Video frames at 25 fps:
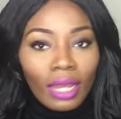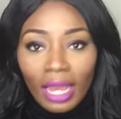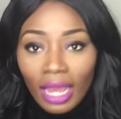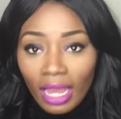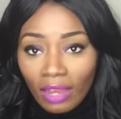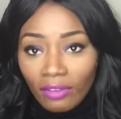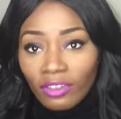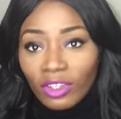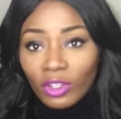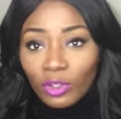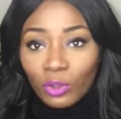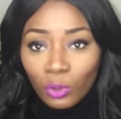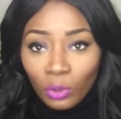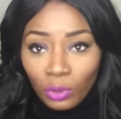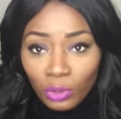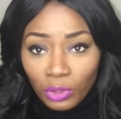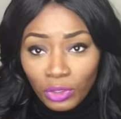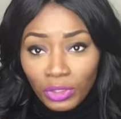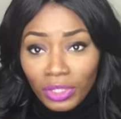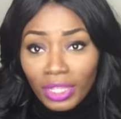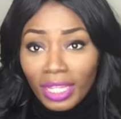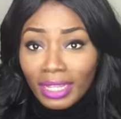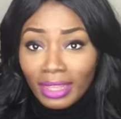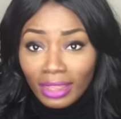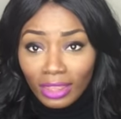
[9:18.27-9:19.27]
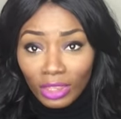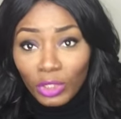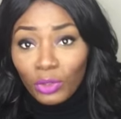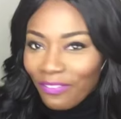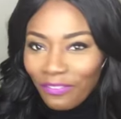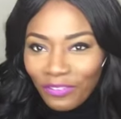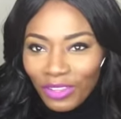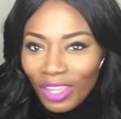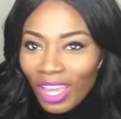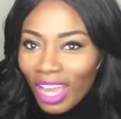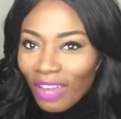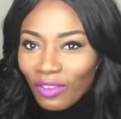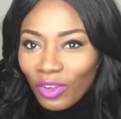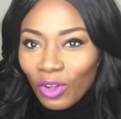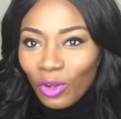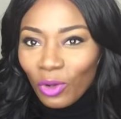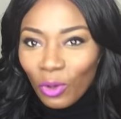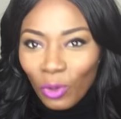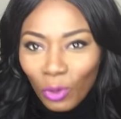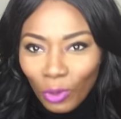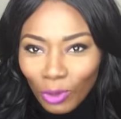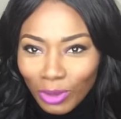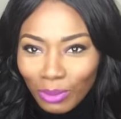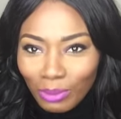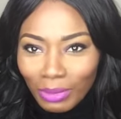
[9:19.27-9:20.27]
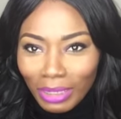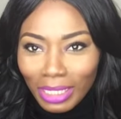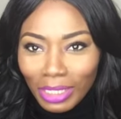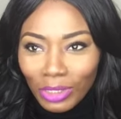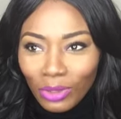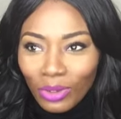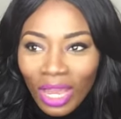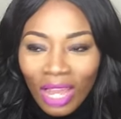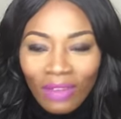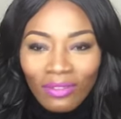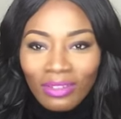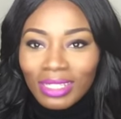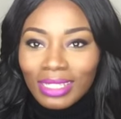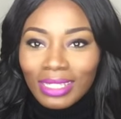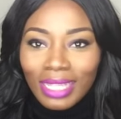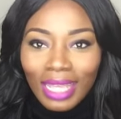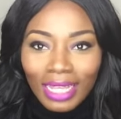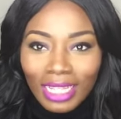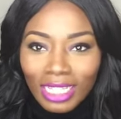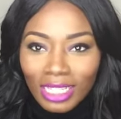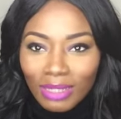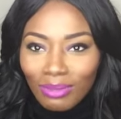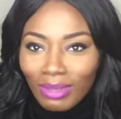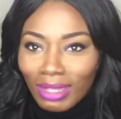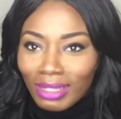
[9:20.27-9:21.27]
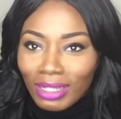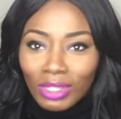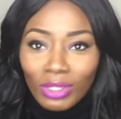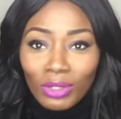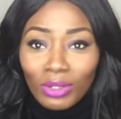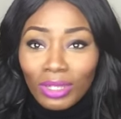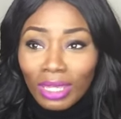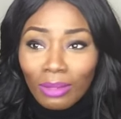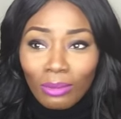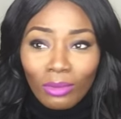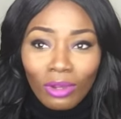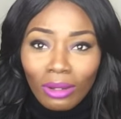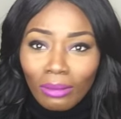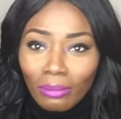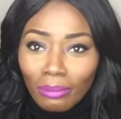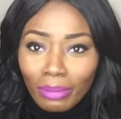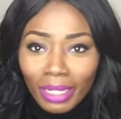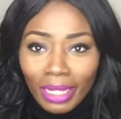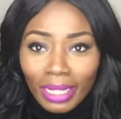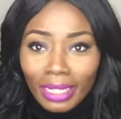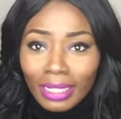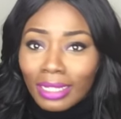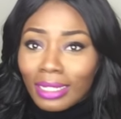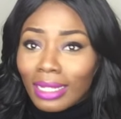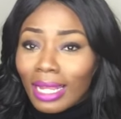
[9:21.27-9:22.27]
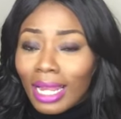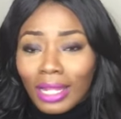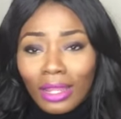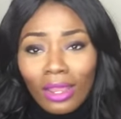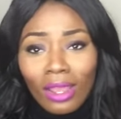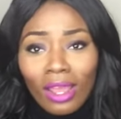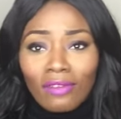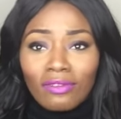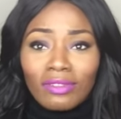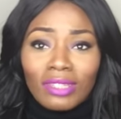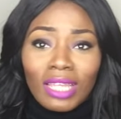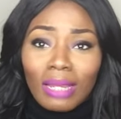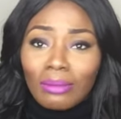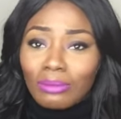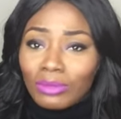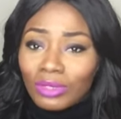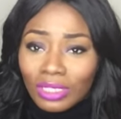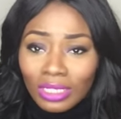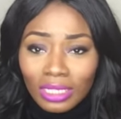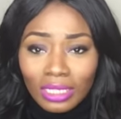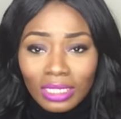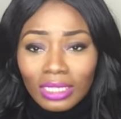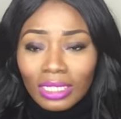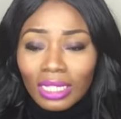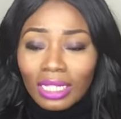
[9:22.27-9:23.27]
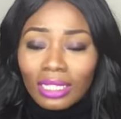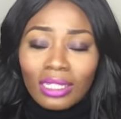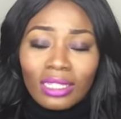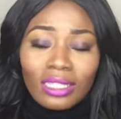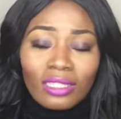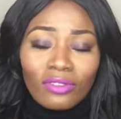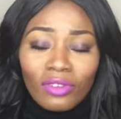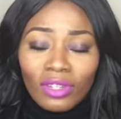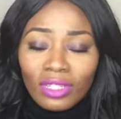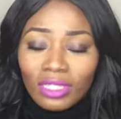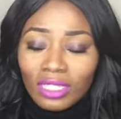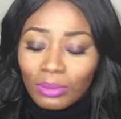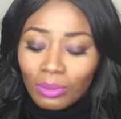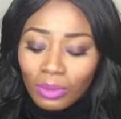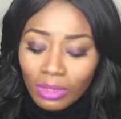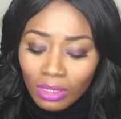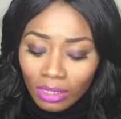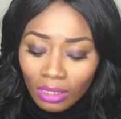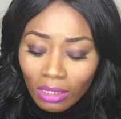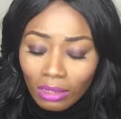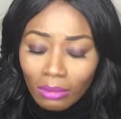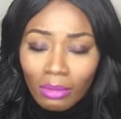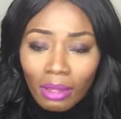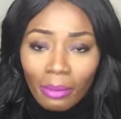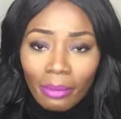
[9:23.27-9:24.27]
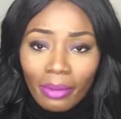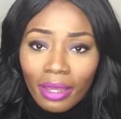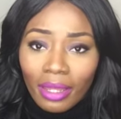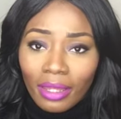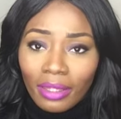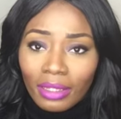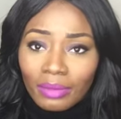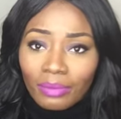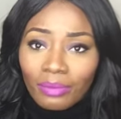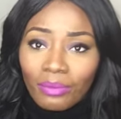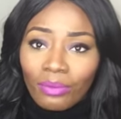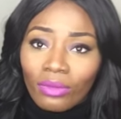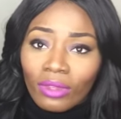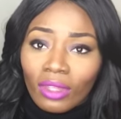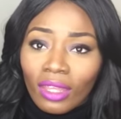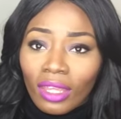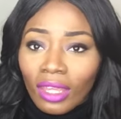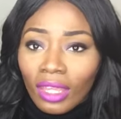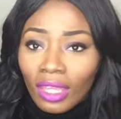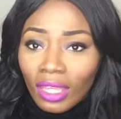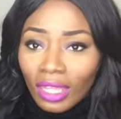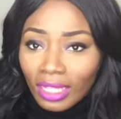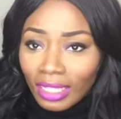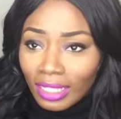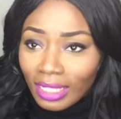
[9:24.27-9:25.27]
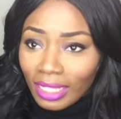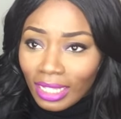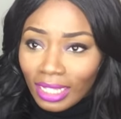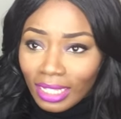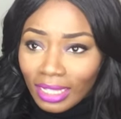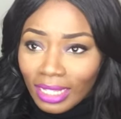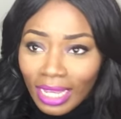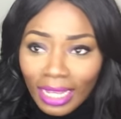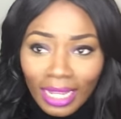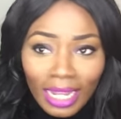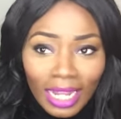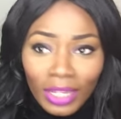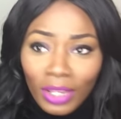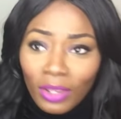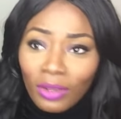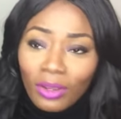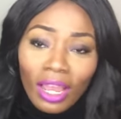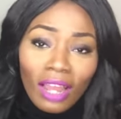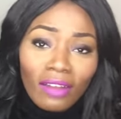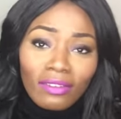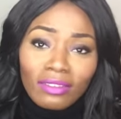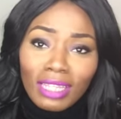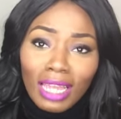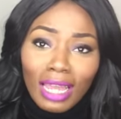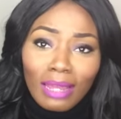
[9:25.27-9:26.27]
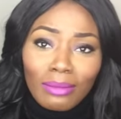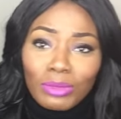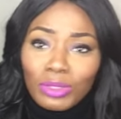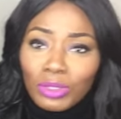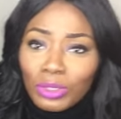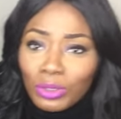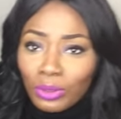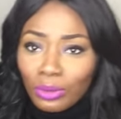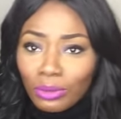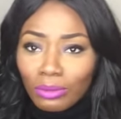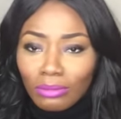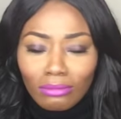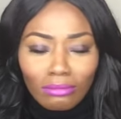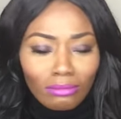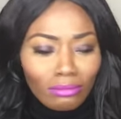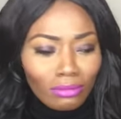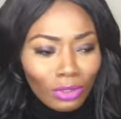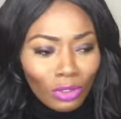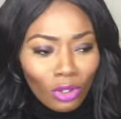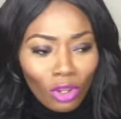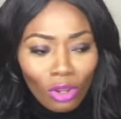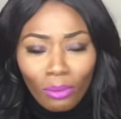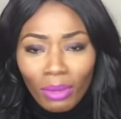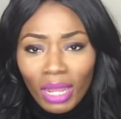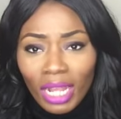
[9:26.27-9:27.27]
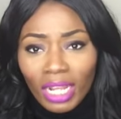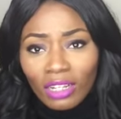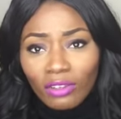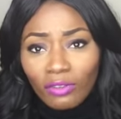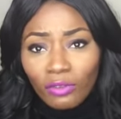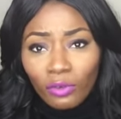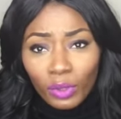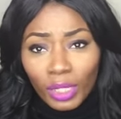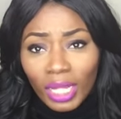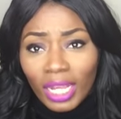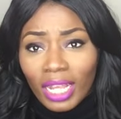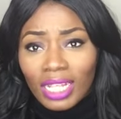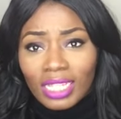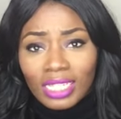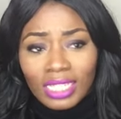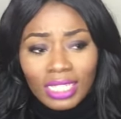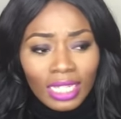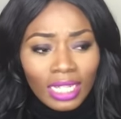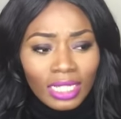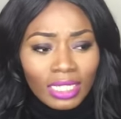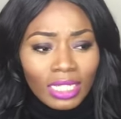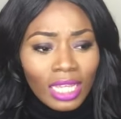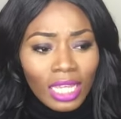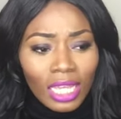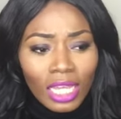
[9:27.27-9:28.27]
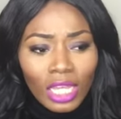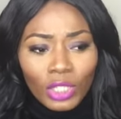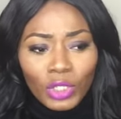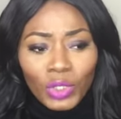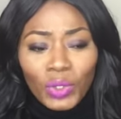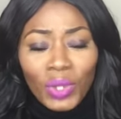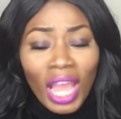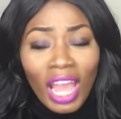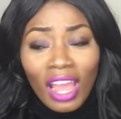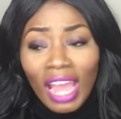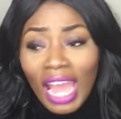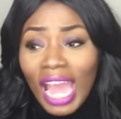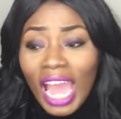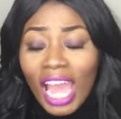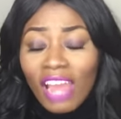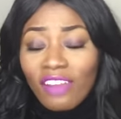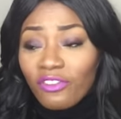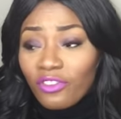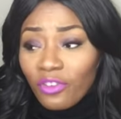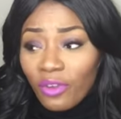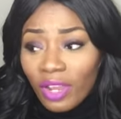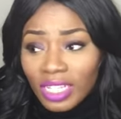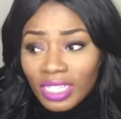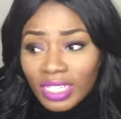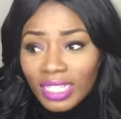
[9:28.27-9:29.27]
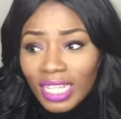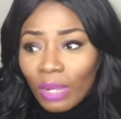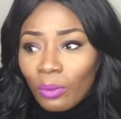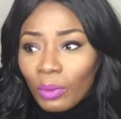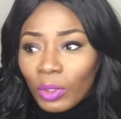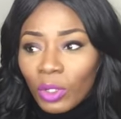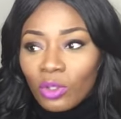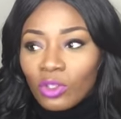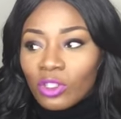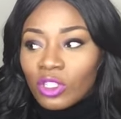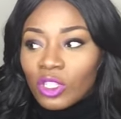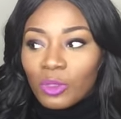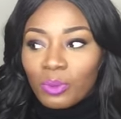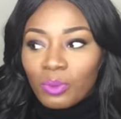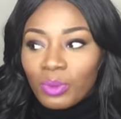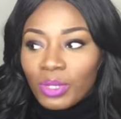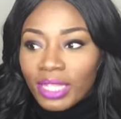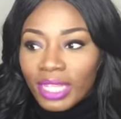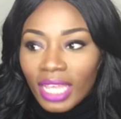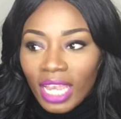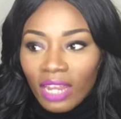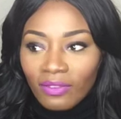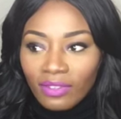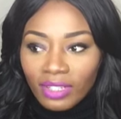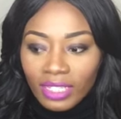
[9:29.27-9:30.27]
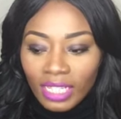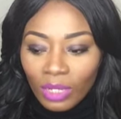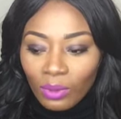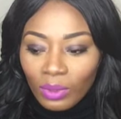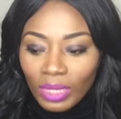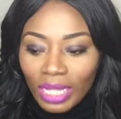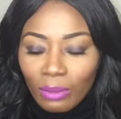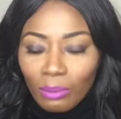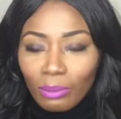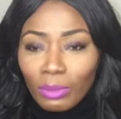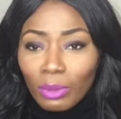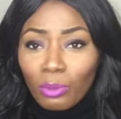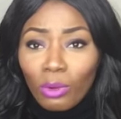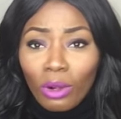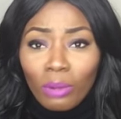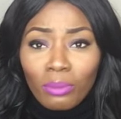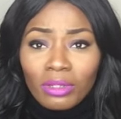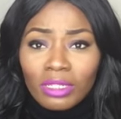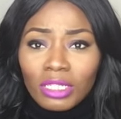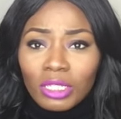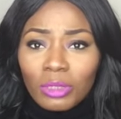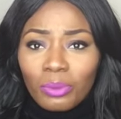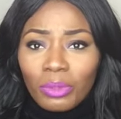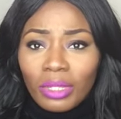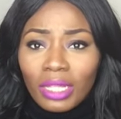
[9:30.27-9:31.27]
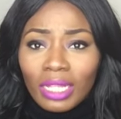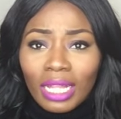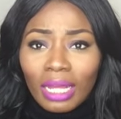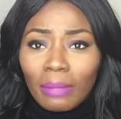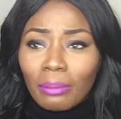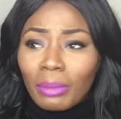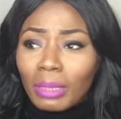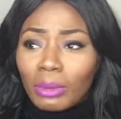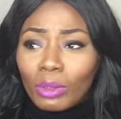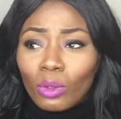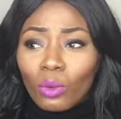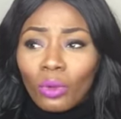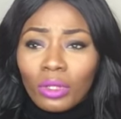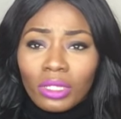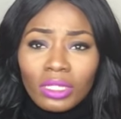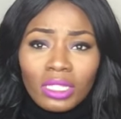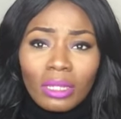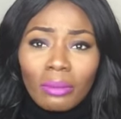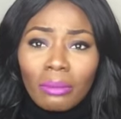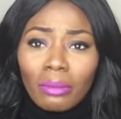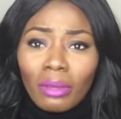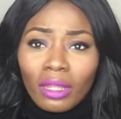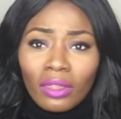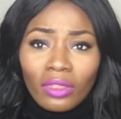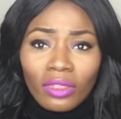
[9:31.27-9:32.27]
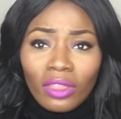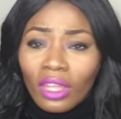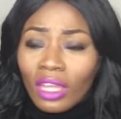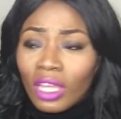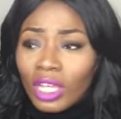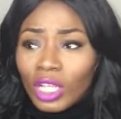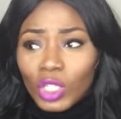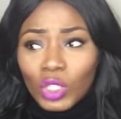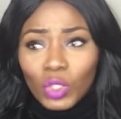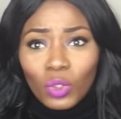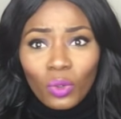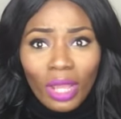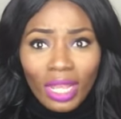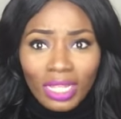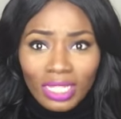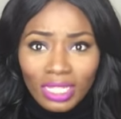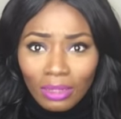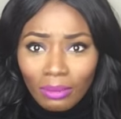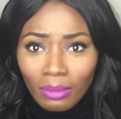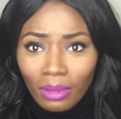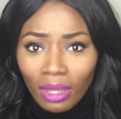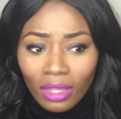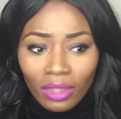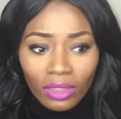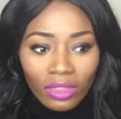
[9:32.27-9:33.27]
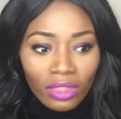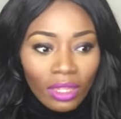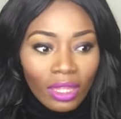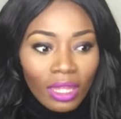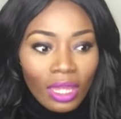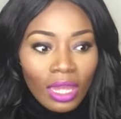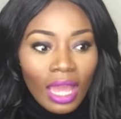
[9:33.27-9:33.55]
I've ignored you. Then if you haven't called me, you haven't texted me, and you keep complaining, I don't have time. Just, yeah, this friendship is done, bye-bye. Yeah, like I don't have time to be going back and forth. Like I said, I have friends that we don't speak every day. We probably speak like maybe once a month, twice a month.